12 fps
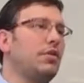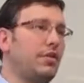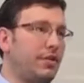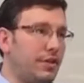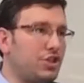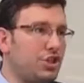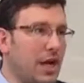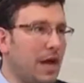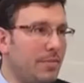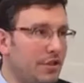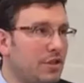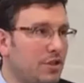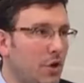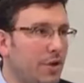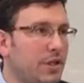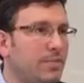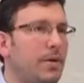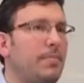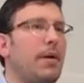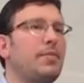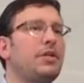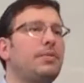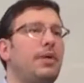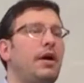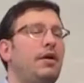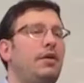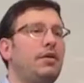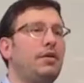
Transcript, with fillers: This Shabbos is going to be Bamidbar,